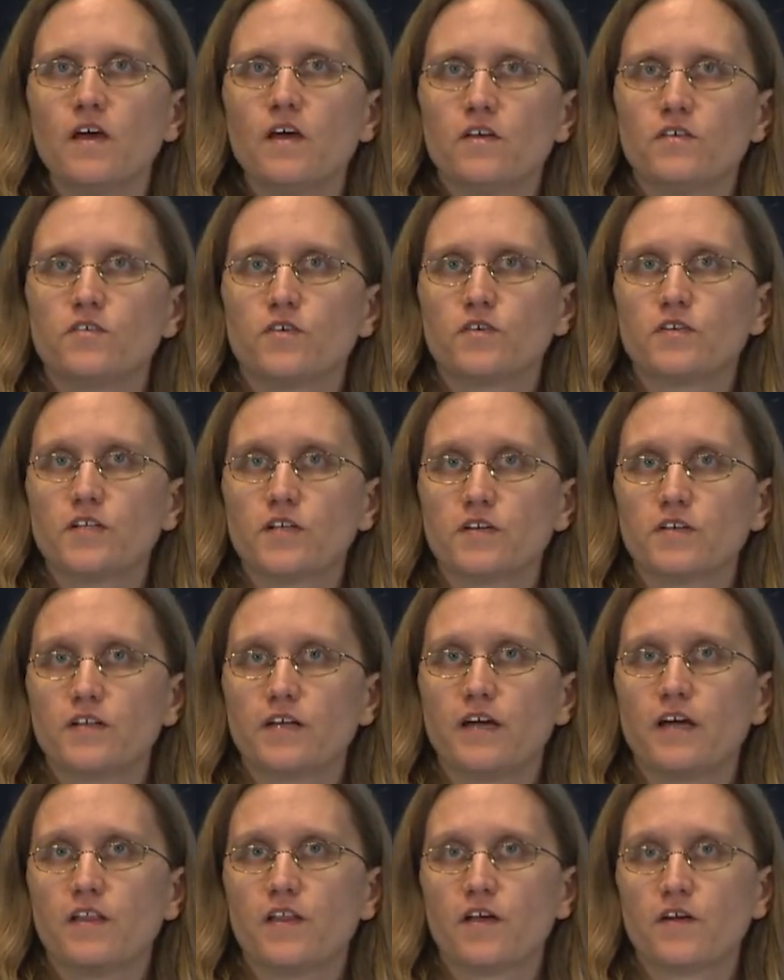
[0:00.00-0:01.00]
So
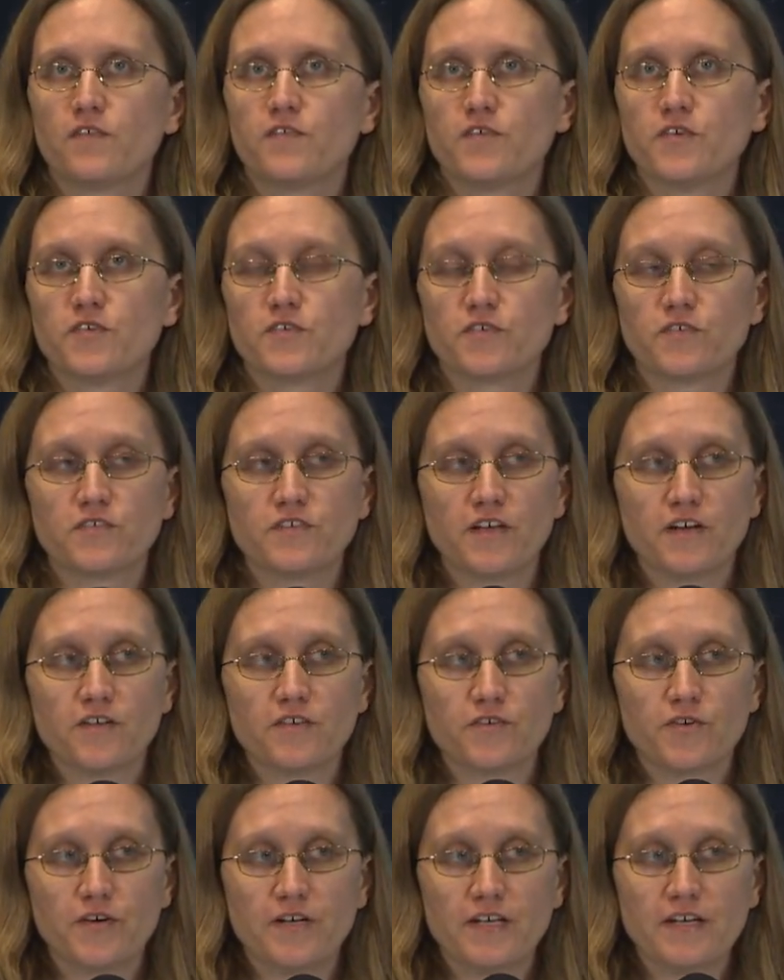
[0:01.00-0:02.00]
clearly a lot of future studies
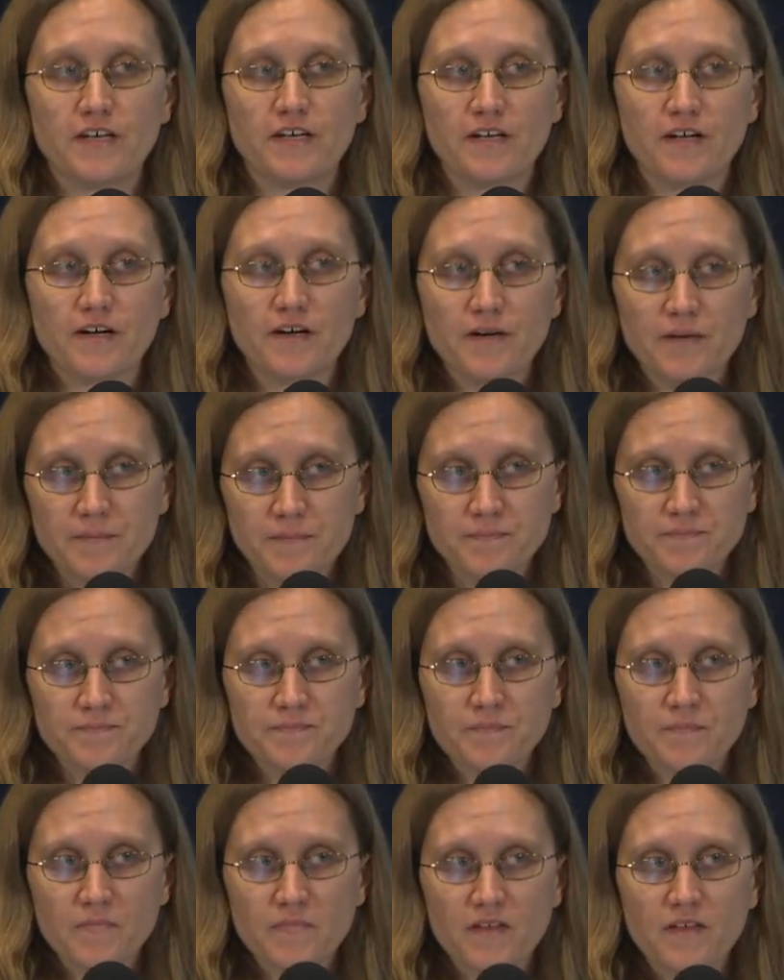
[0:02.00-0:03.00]
are needed here.
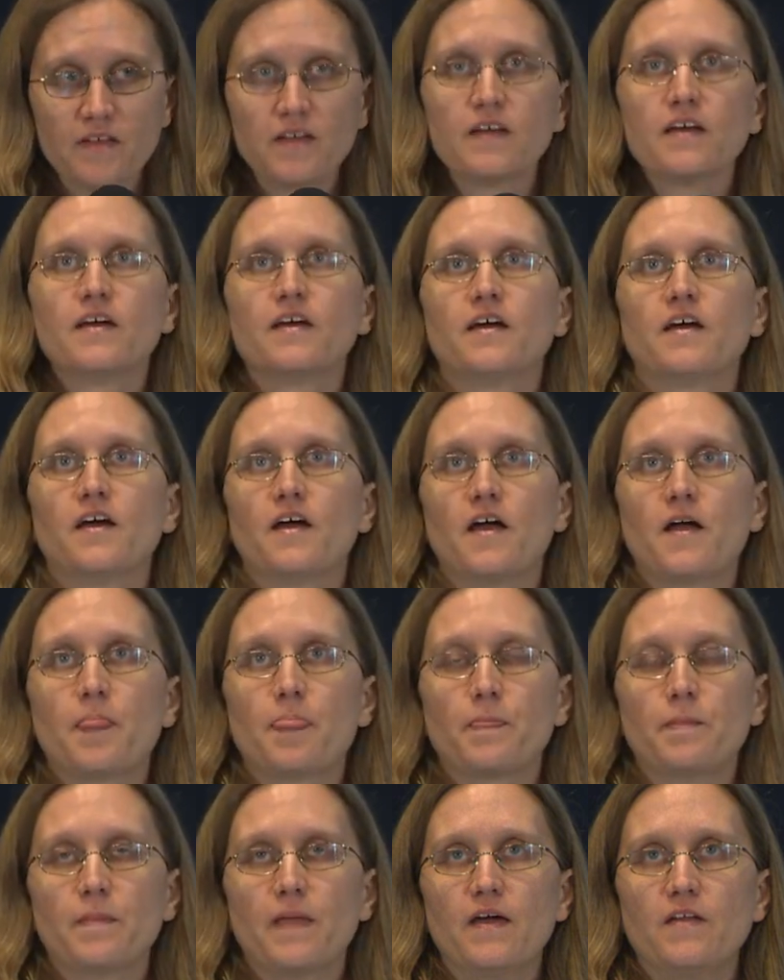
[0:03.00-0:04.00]

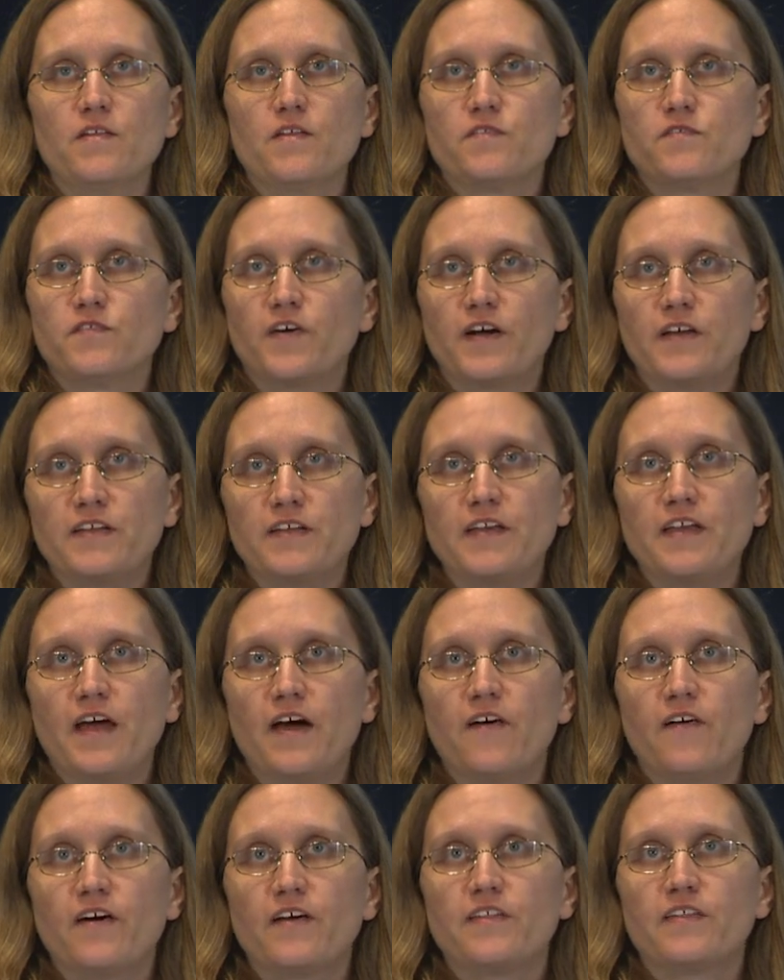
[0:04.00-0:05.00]
And then finally,
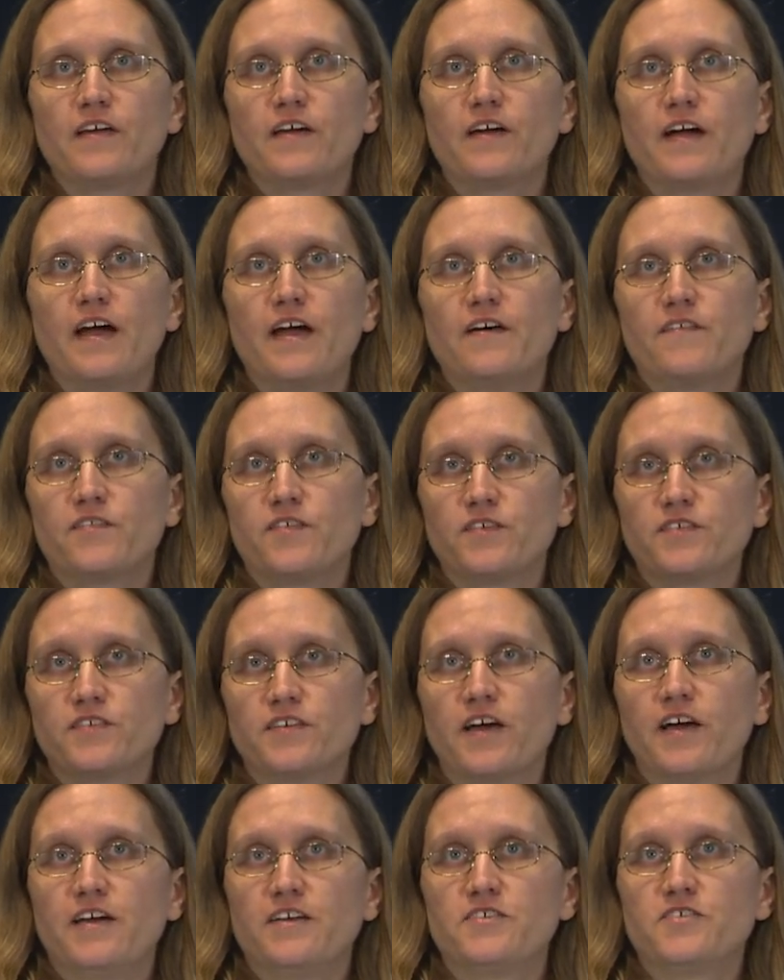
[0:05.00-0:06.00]
now I think I have the
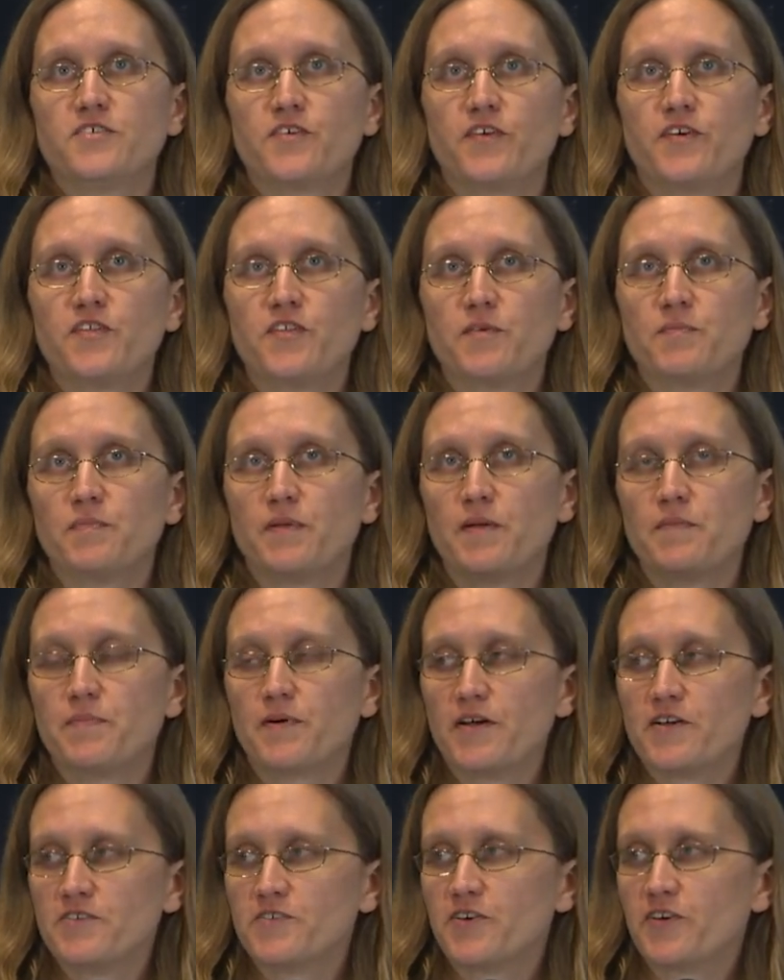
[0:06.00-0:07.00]
slide showing that blood
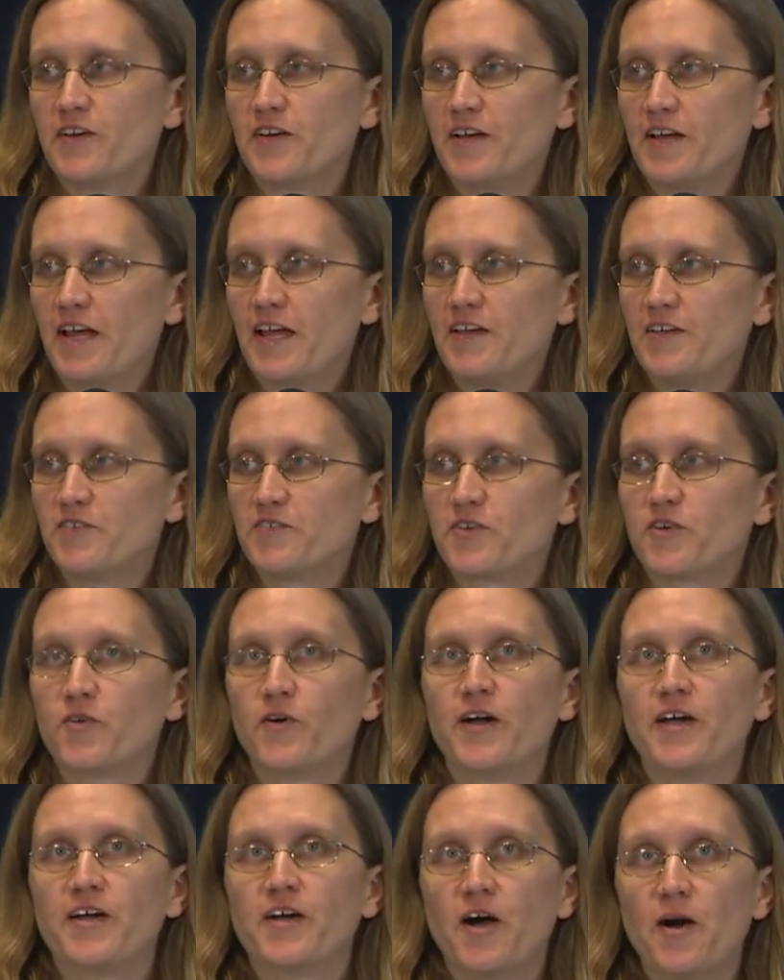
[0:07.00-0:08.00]
pressure is
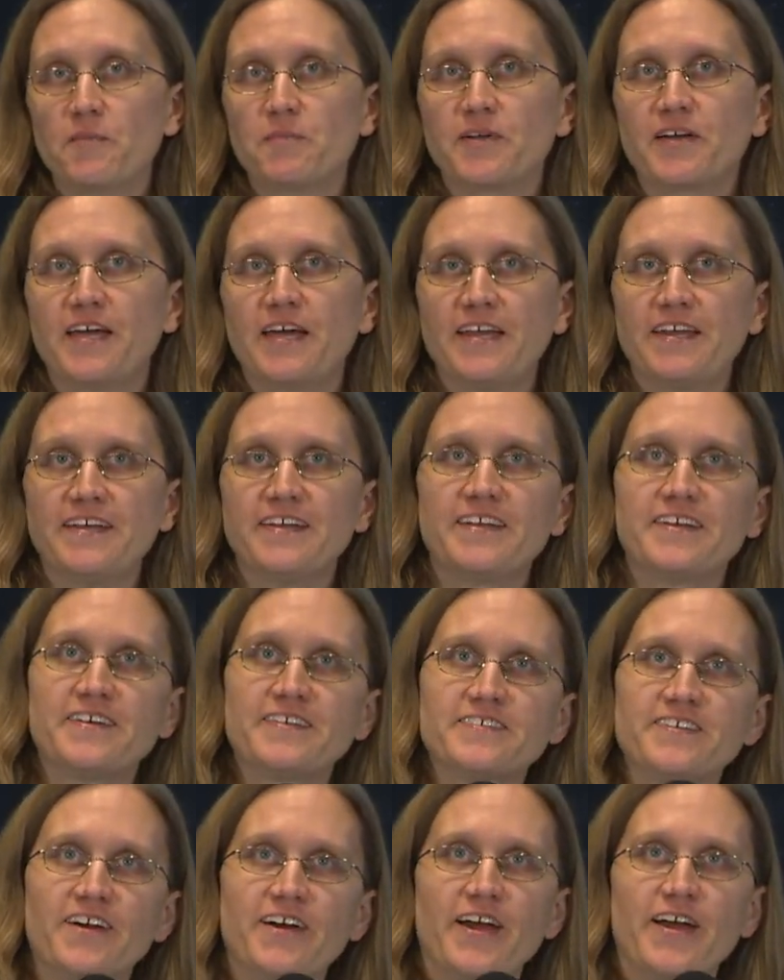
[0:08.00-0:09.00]
quite complicated.
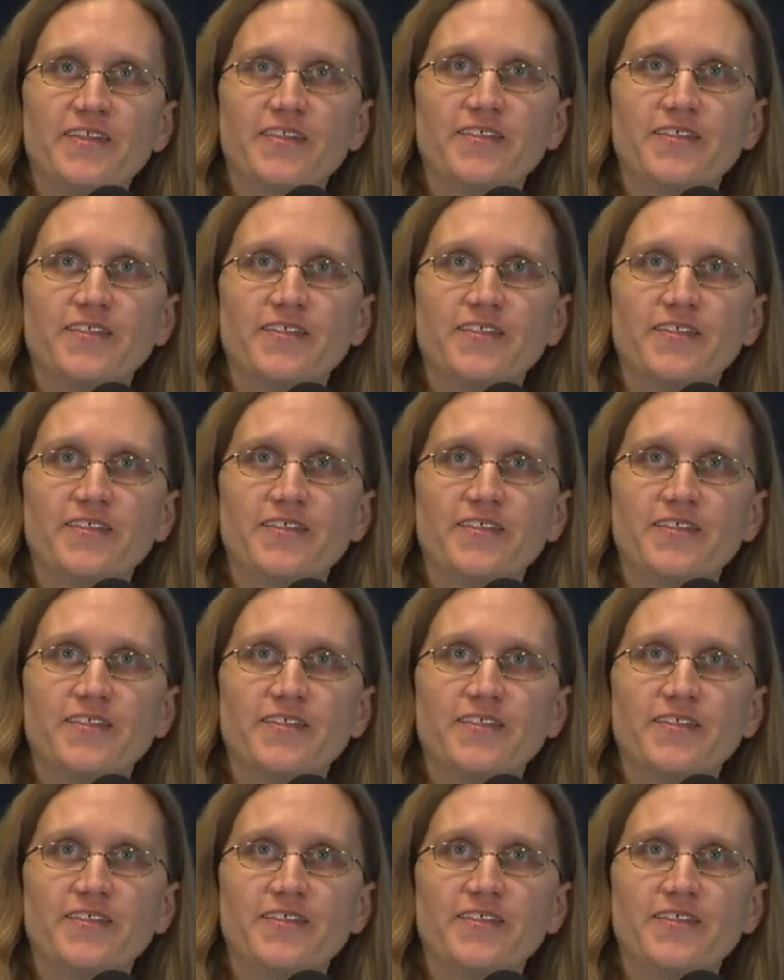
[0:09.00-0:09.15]
Sorry,